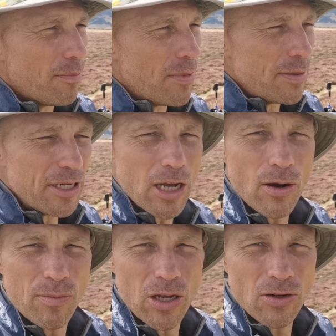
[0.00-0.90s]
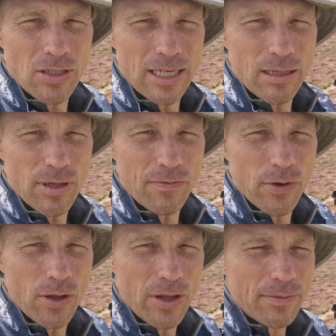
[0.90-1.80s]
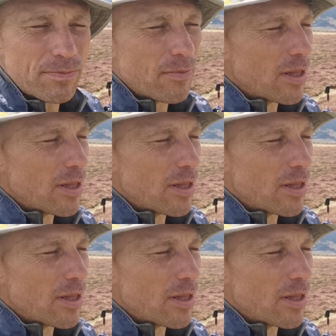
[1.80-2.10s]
Maybe go beyond a little bit further